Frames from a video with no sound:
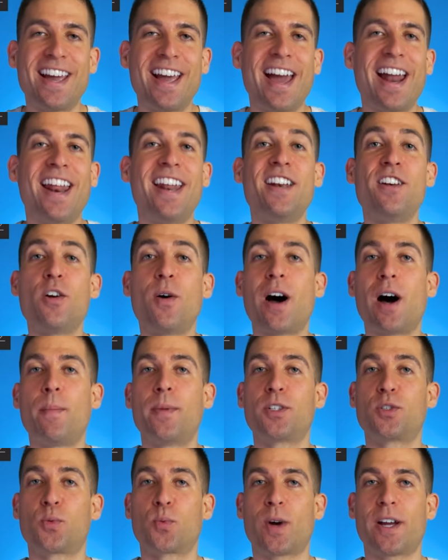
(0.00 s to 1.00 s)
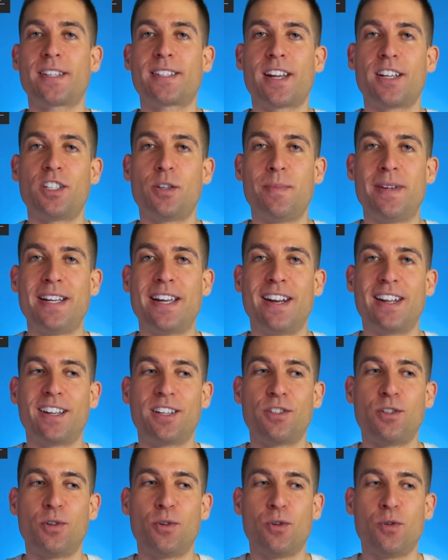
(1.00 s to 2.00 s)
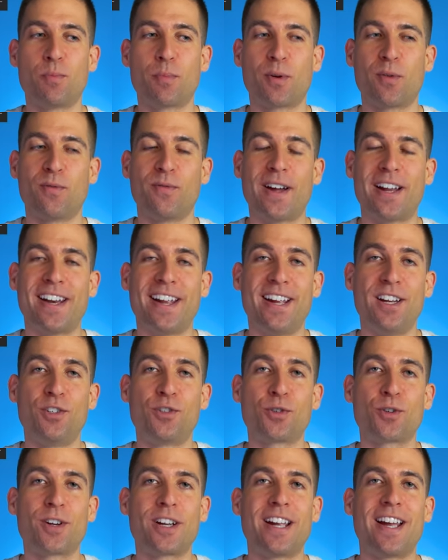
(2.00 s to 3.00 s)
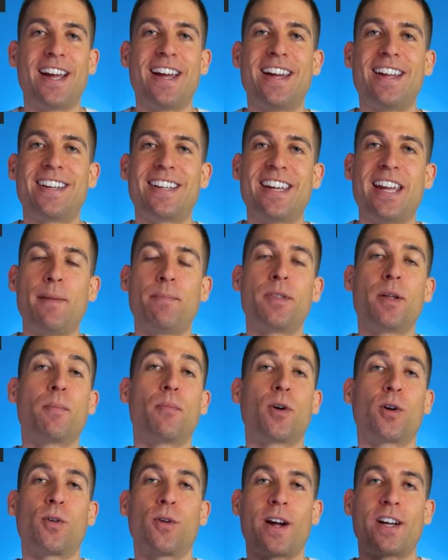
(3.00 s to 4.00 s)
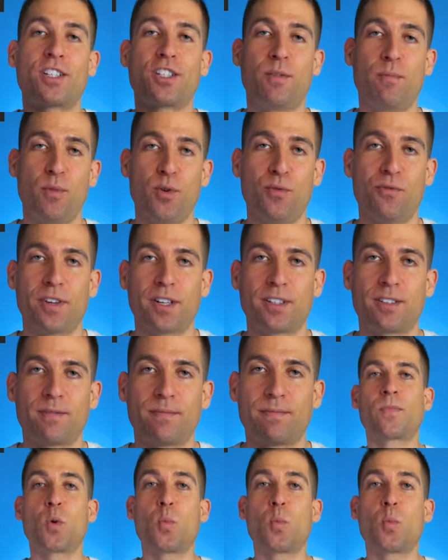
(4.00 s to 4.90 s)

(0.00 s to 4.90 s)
And I didn't know how much rest I should be getting to prevent injury and keep the progression moving.